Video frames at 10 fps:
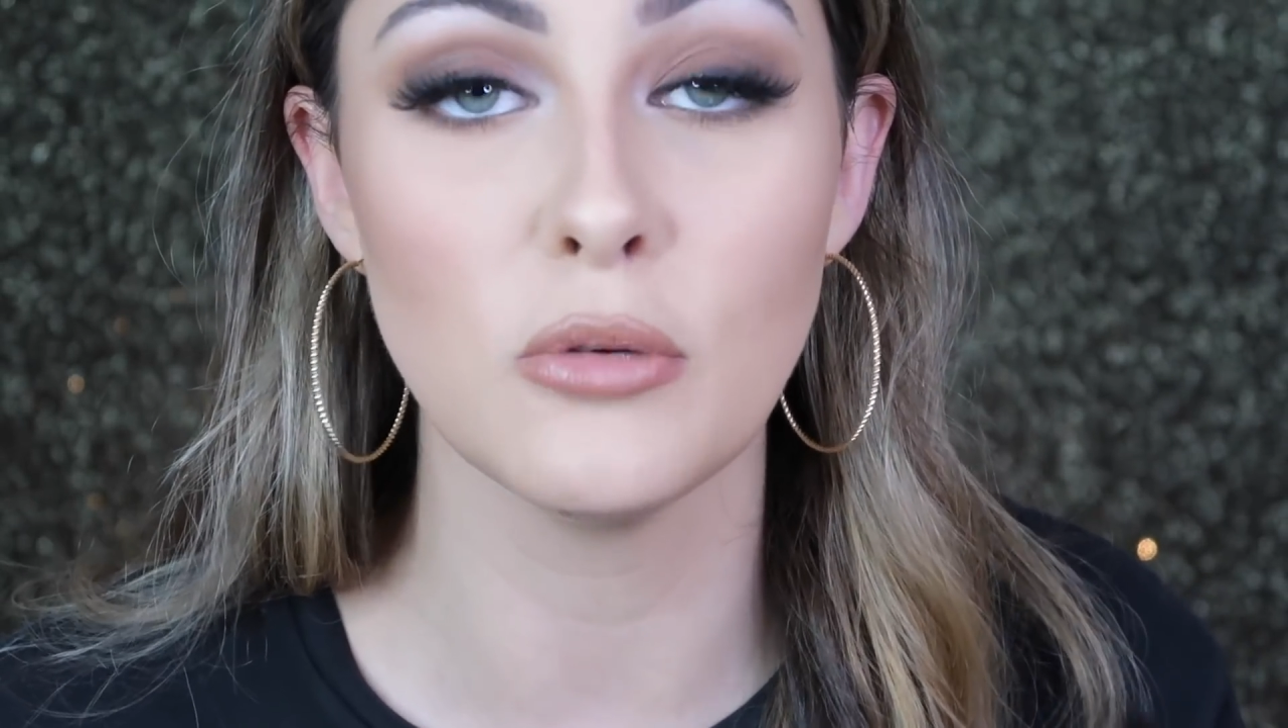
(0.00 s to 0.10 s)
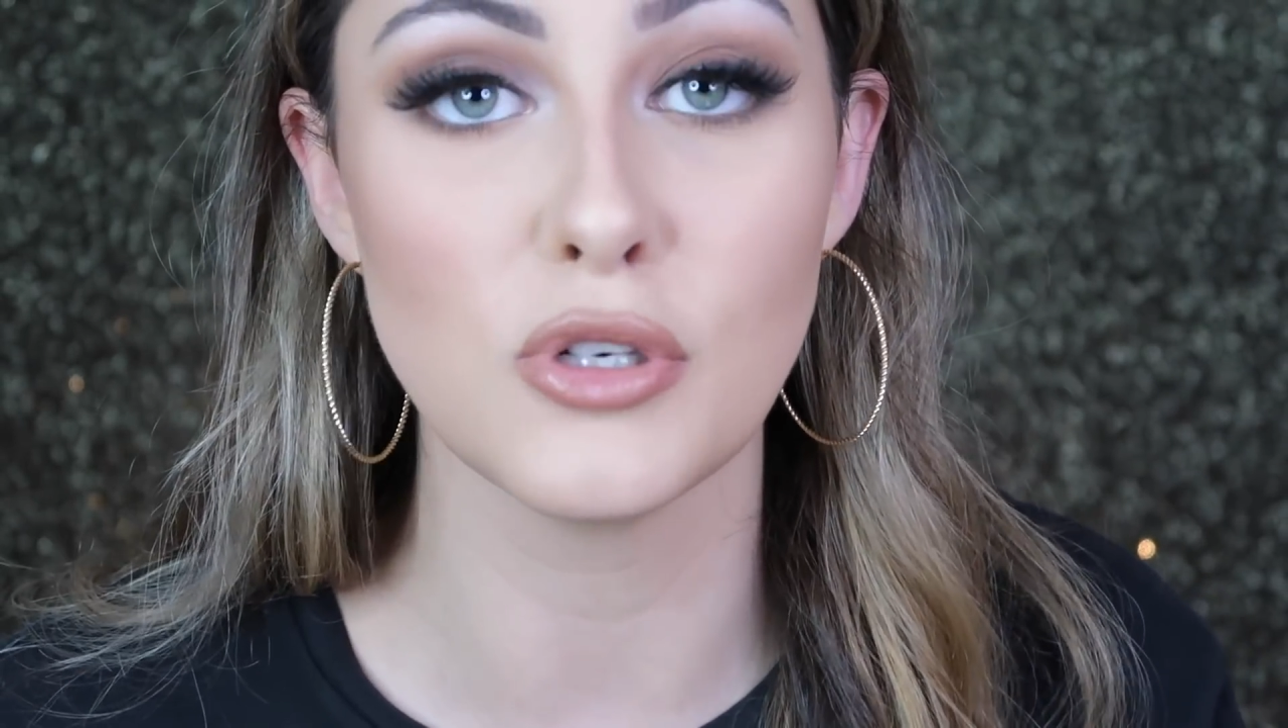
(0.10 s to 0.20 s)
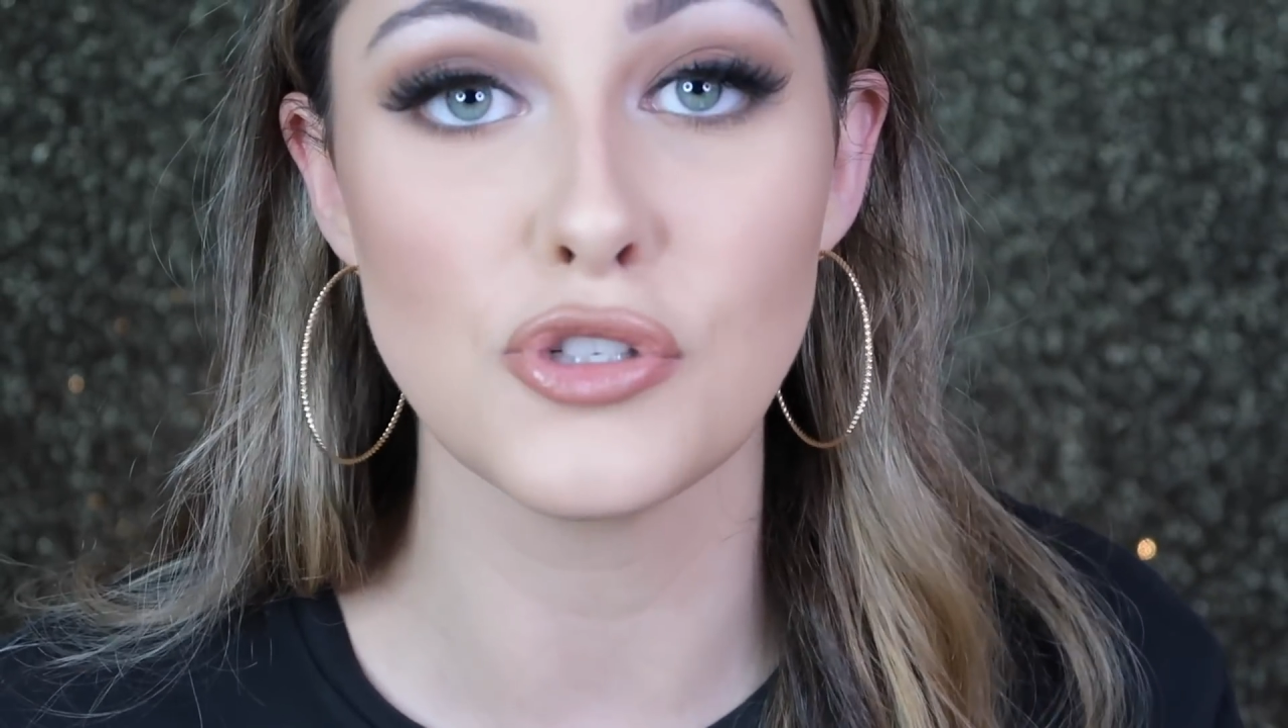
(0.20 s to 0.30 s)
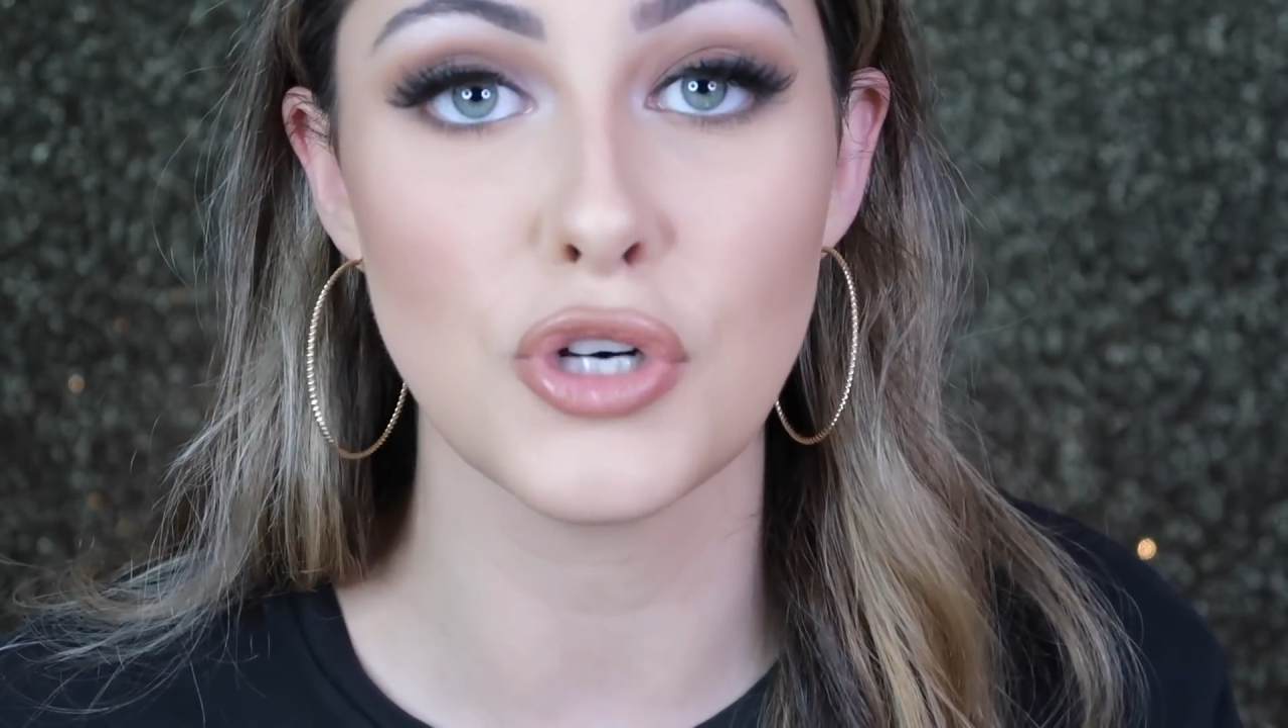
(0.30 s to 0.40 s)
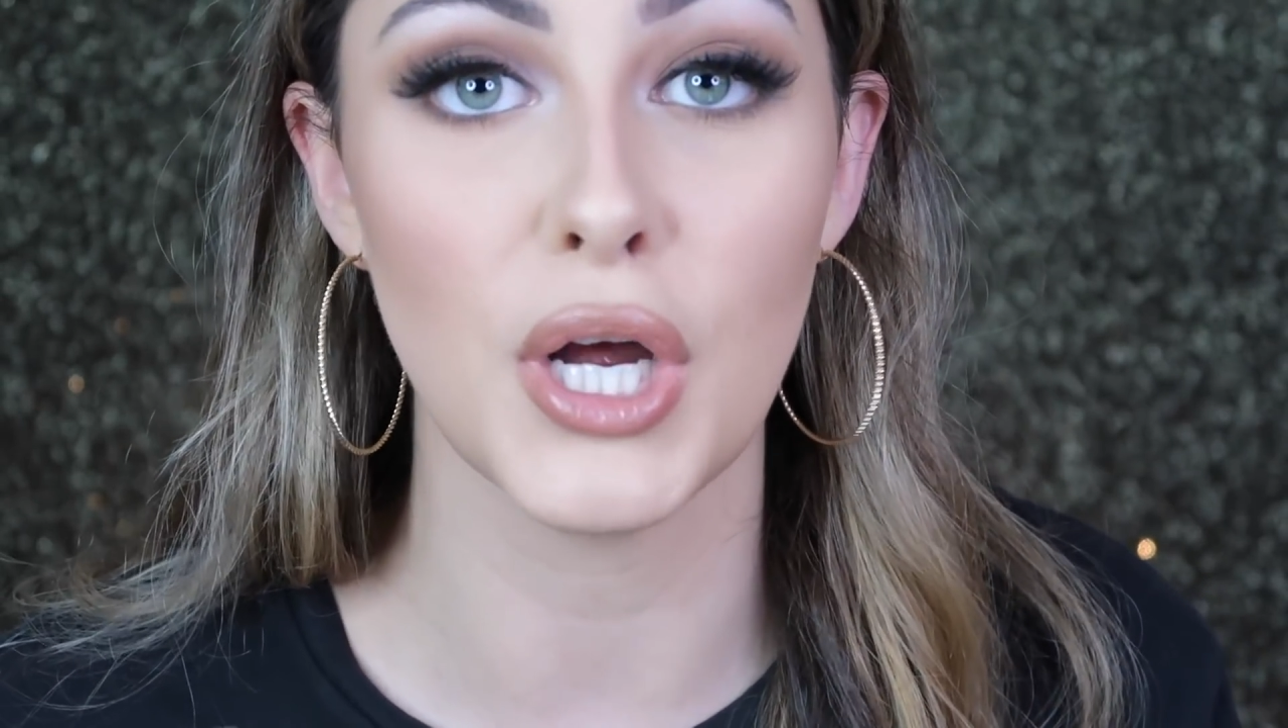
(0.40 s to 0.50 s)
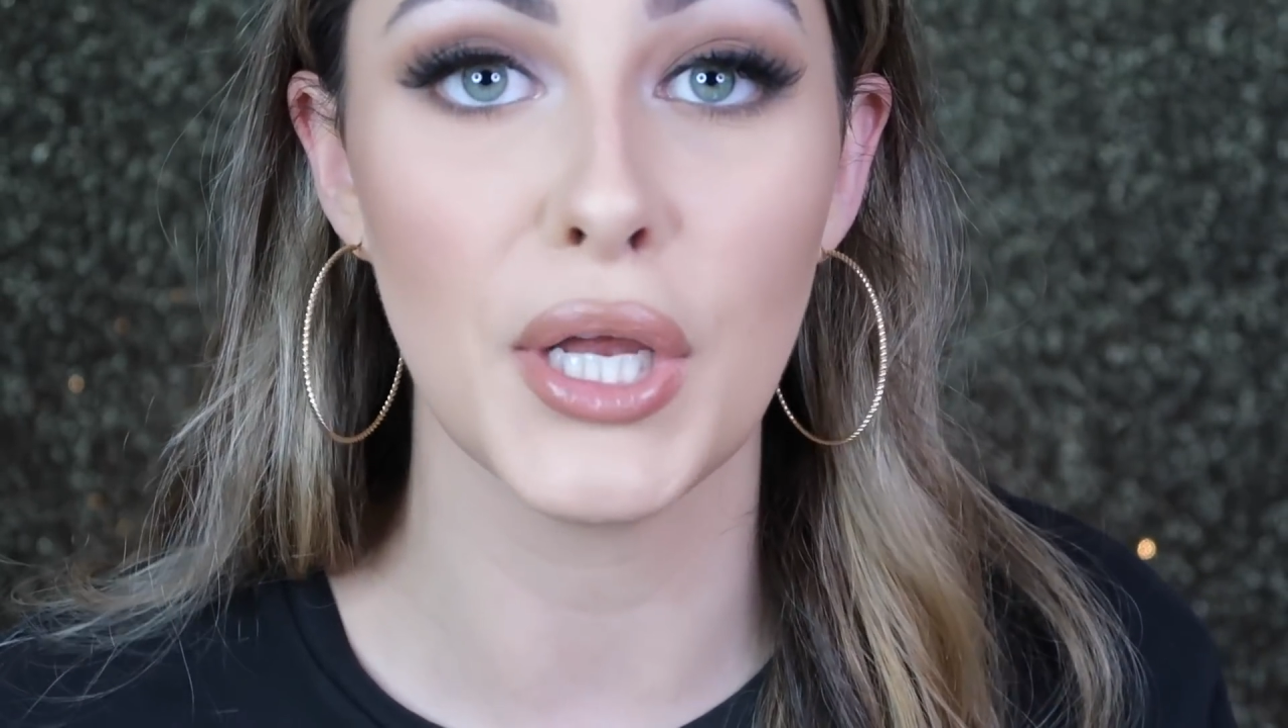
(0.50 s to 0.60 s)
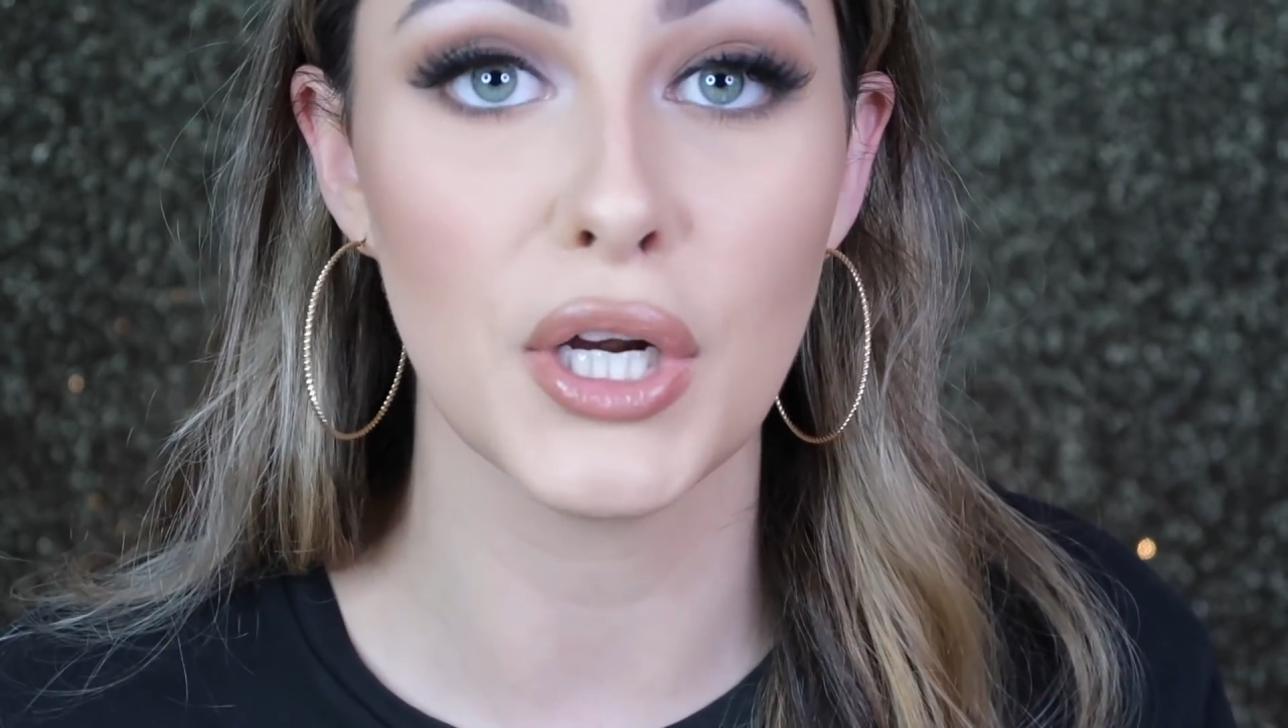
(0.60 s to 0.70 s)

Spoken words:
almost drawing